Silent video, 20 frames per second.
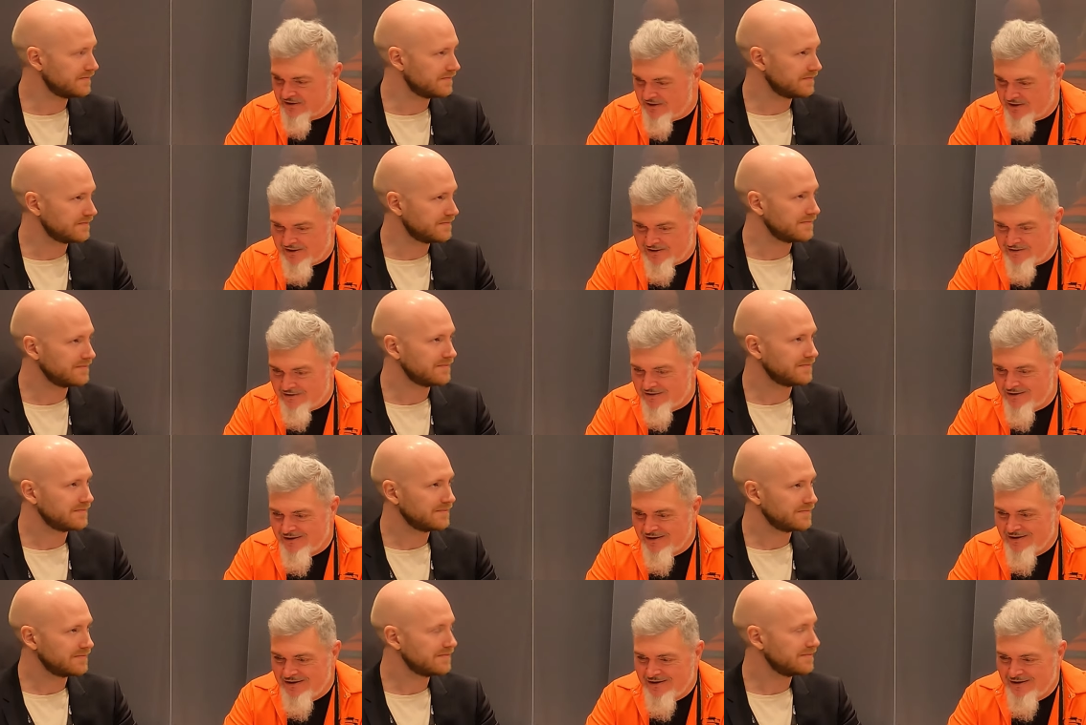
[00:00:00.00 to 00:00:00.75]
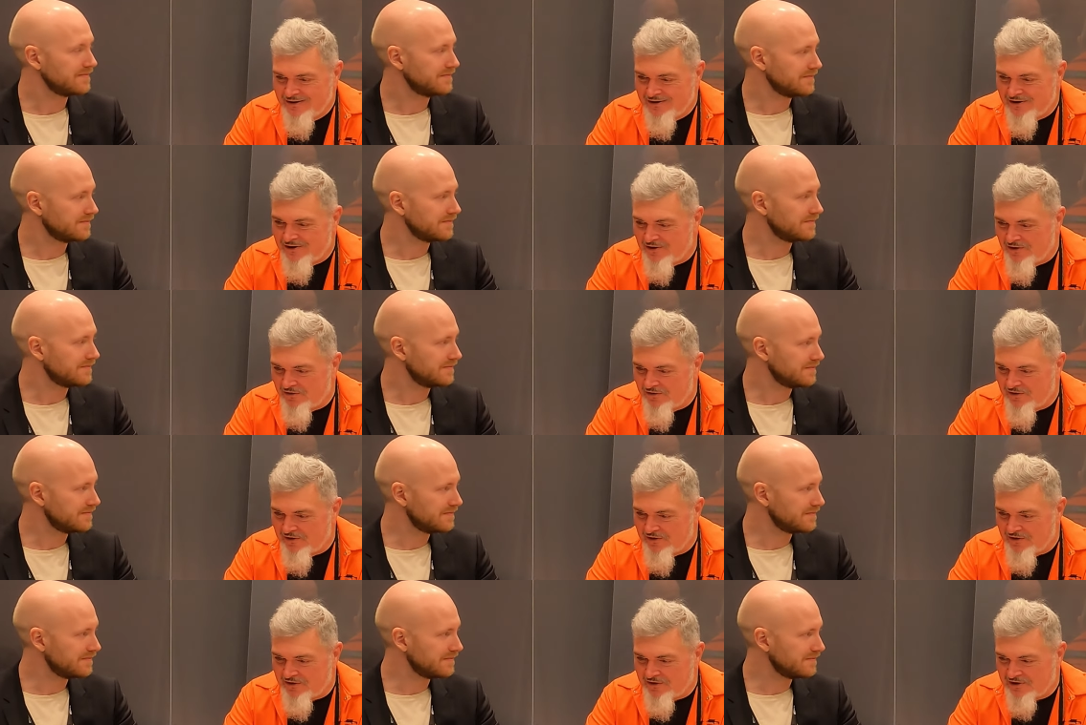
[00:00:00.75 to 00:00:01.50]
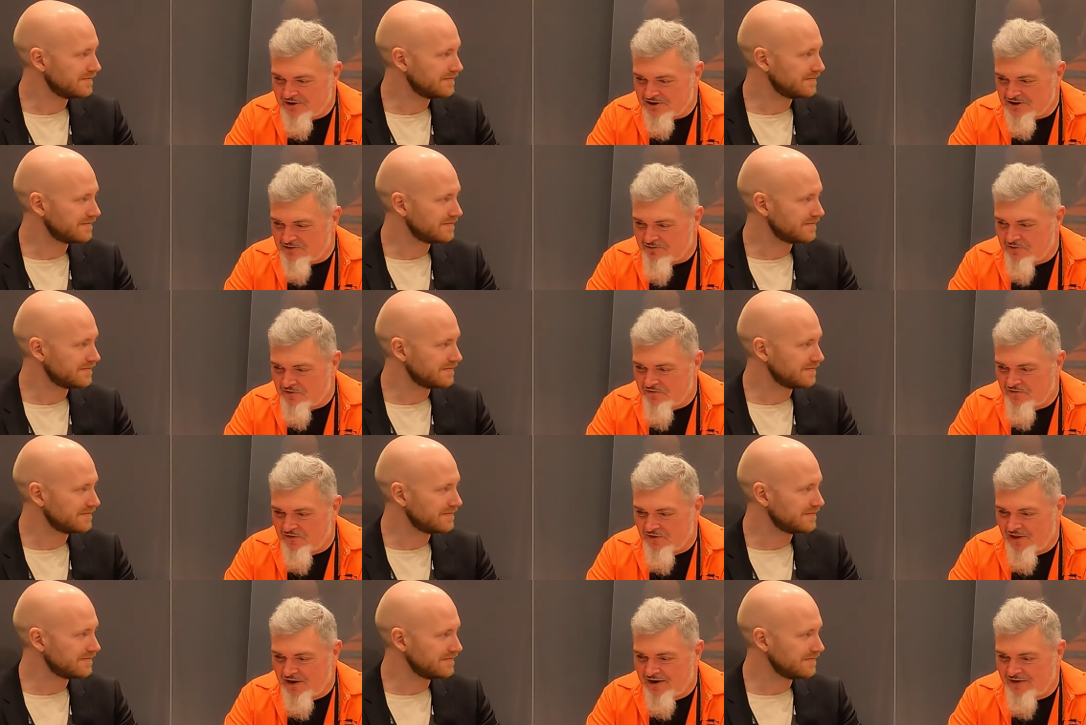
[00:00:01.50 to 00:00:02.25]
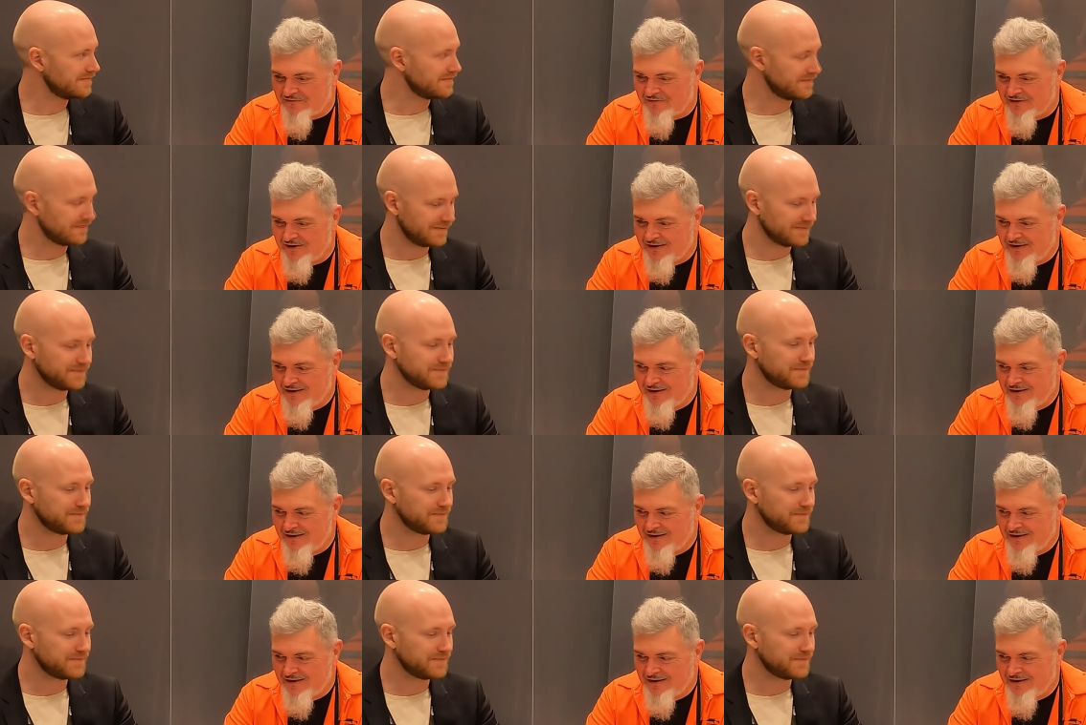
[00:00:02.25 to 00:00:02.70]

Speaker 1: and then, you know, they're a customer for life.